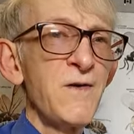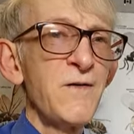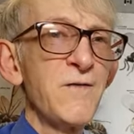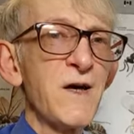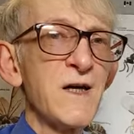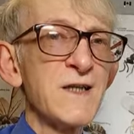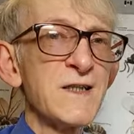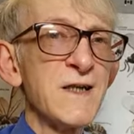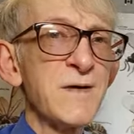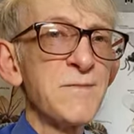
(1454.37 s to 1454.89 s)

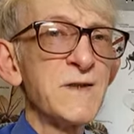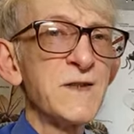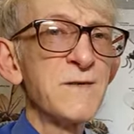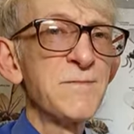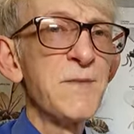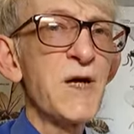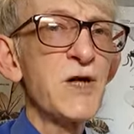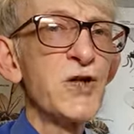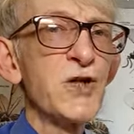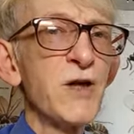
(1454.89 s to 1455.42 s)
There are some
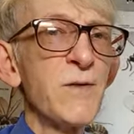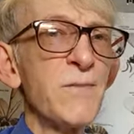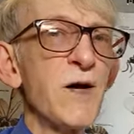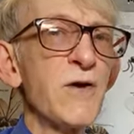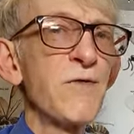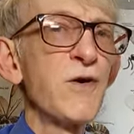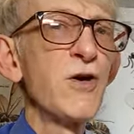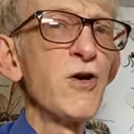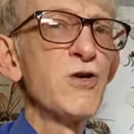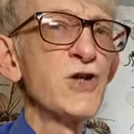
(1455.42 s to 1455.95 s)
special
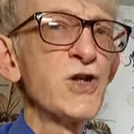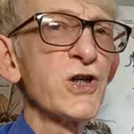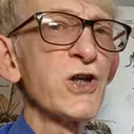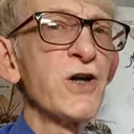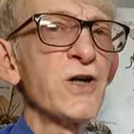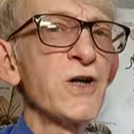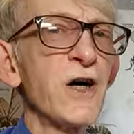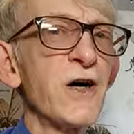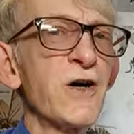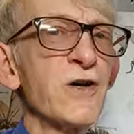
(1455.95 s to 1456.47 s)

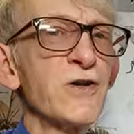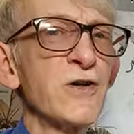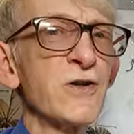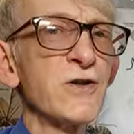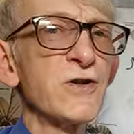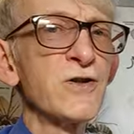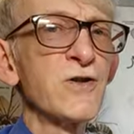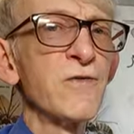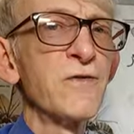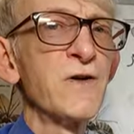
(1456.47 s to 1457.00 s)
morphological
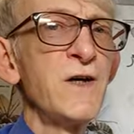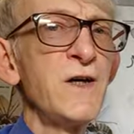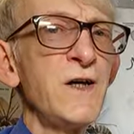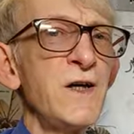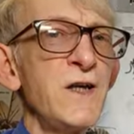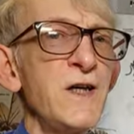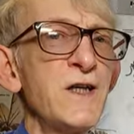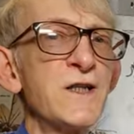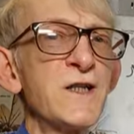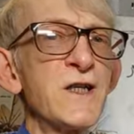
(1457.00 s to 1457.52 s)
characters of
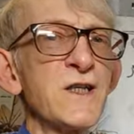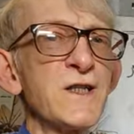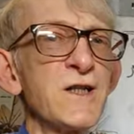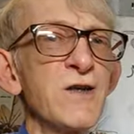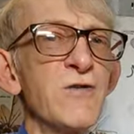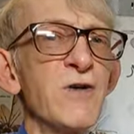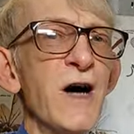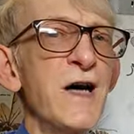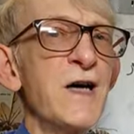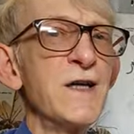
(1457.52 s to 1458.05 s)
insects
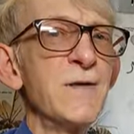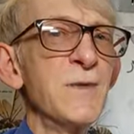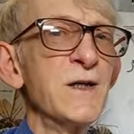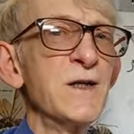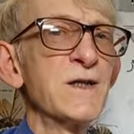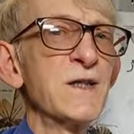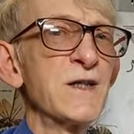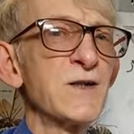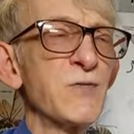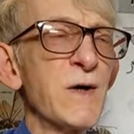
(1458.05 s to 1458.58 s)
and
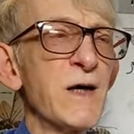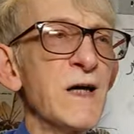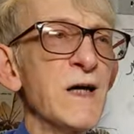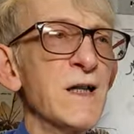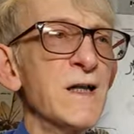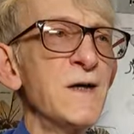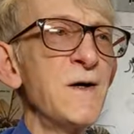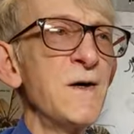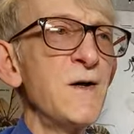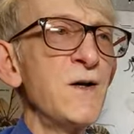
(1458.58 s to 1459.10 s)
animals as
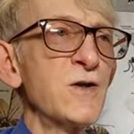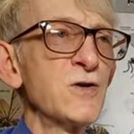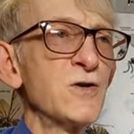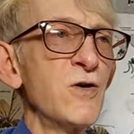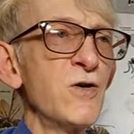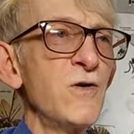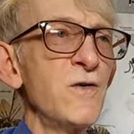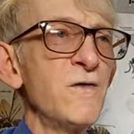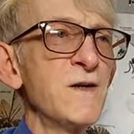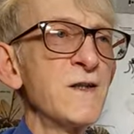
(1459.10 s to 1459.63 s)
well.
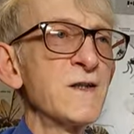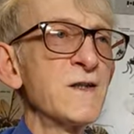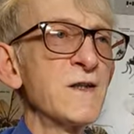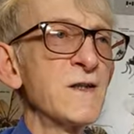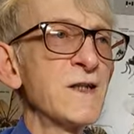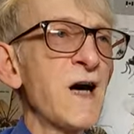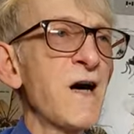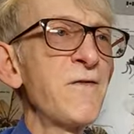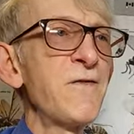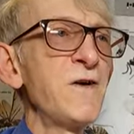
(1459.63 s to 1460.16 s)
So this
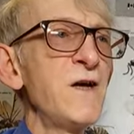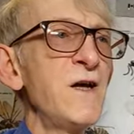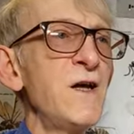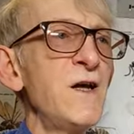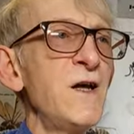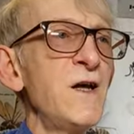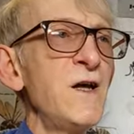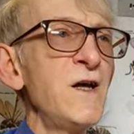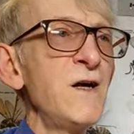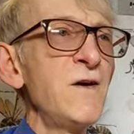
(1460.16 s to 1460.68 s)
tough,
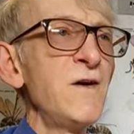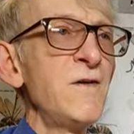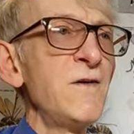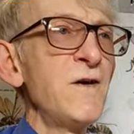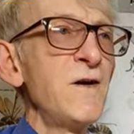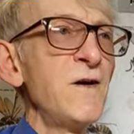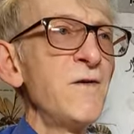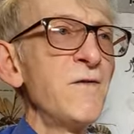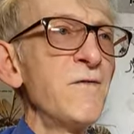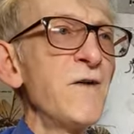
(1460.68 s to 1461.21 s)

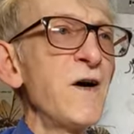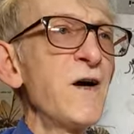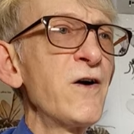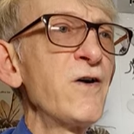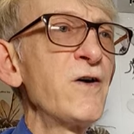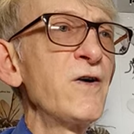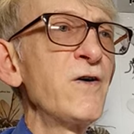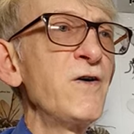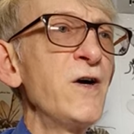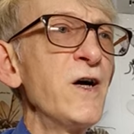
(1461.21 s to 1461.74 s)

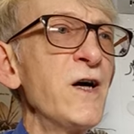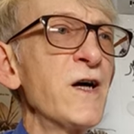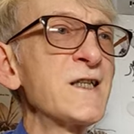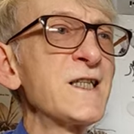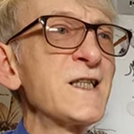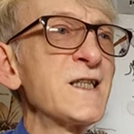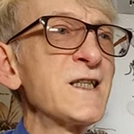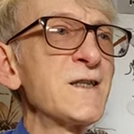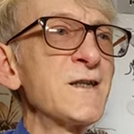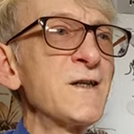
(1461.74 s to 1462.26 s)
very
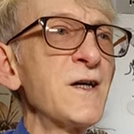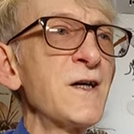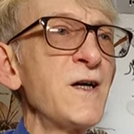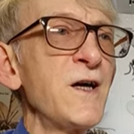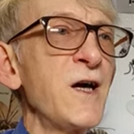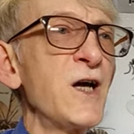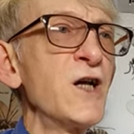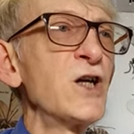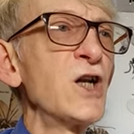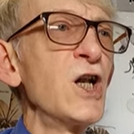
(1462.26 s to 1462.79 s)

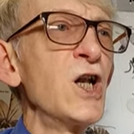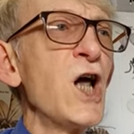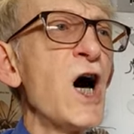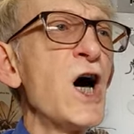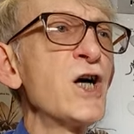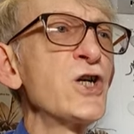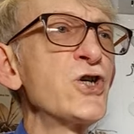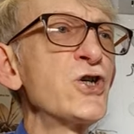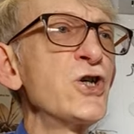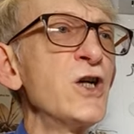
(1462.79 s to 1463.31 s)

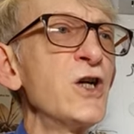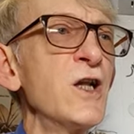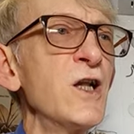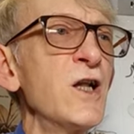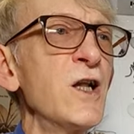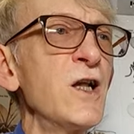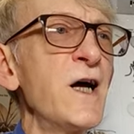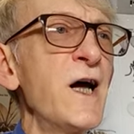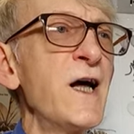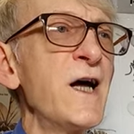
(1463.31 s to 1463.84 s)
enlarged
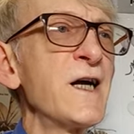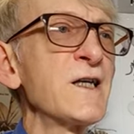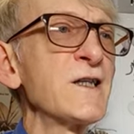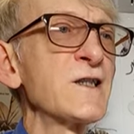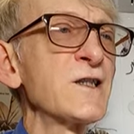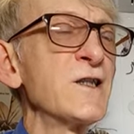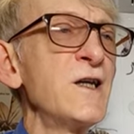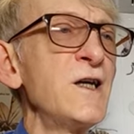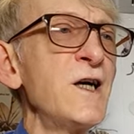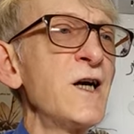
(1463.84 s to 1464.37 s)

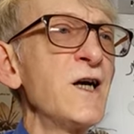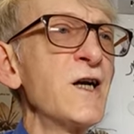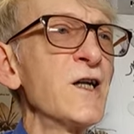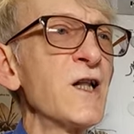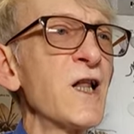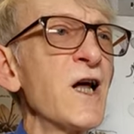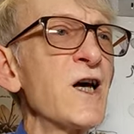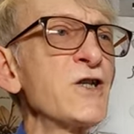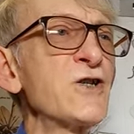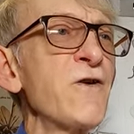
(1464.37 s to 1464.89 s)
eggs,
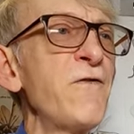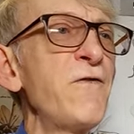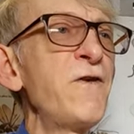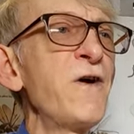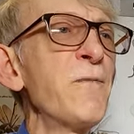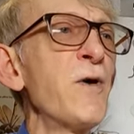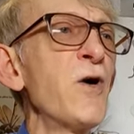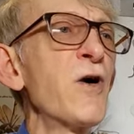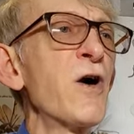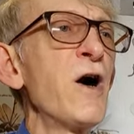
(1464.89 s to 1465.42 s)
enlarged
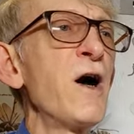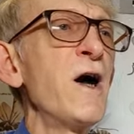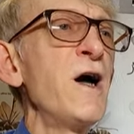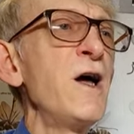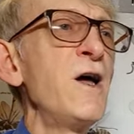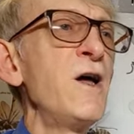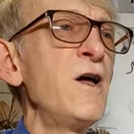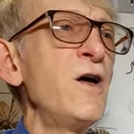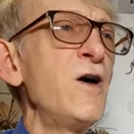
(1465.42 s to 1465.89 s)
femora